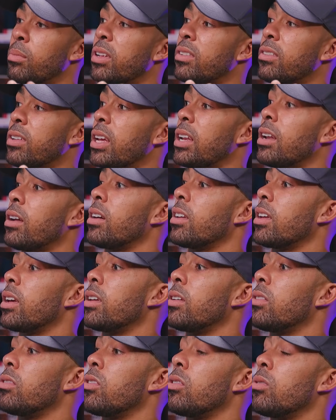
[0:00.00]
but saying, oh
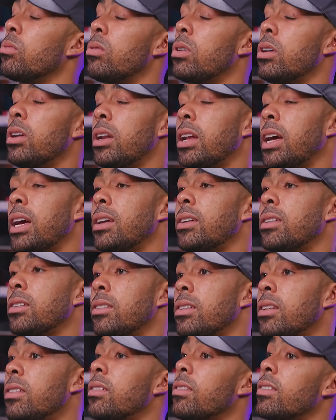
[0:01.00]
yeah, you know what, like
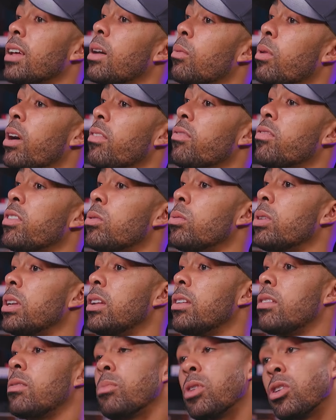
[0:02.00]
this is how I
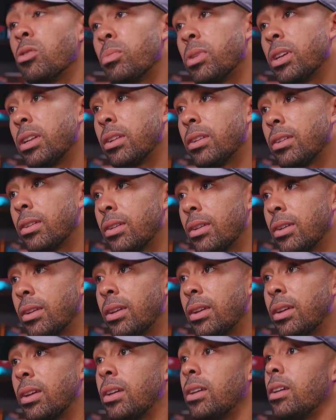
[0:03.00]
feel in this moment.
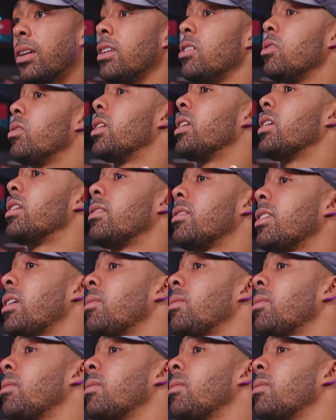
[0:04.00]
You can